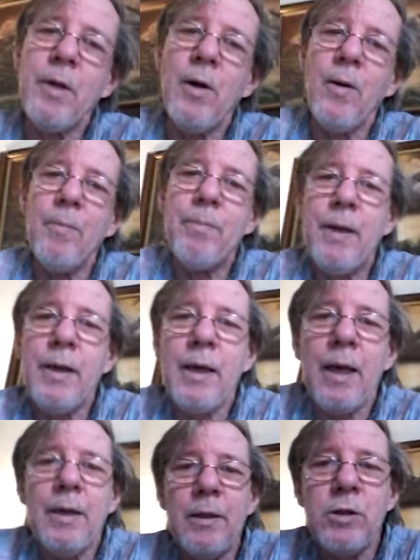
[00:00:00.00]
you know,
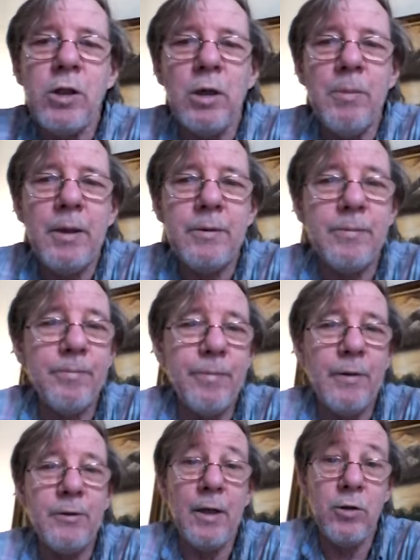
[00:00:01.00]
being a legitimate
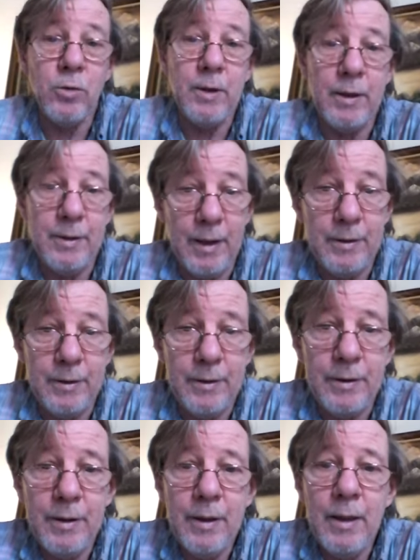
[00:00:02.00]
presidential contender.